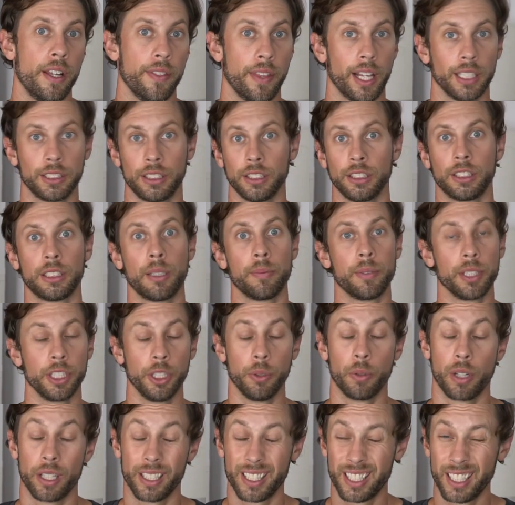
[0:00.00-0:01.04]
That's just something
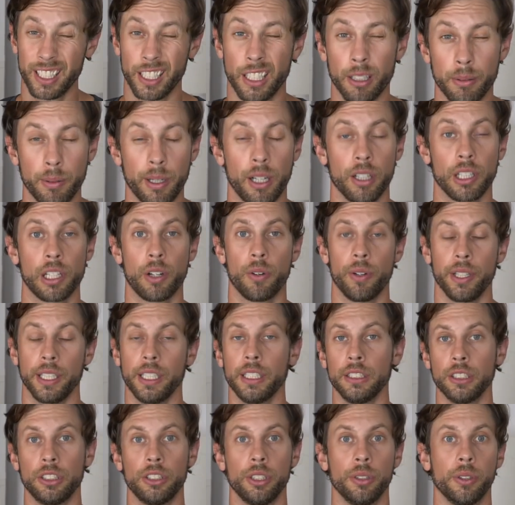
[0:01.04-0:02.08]
you want to think about going
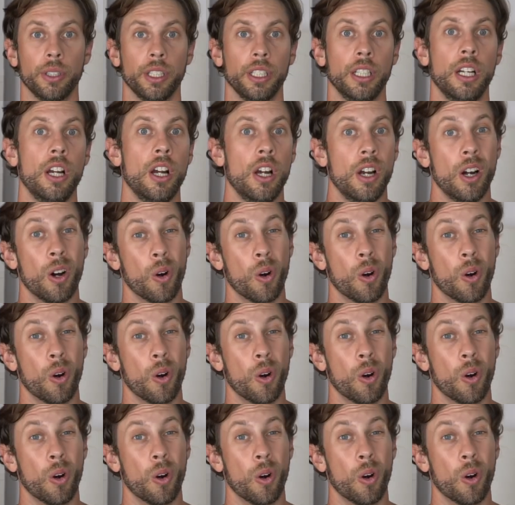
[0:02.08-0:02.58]
into it.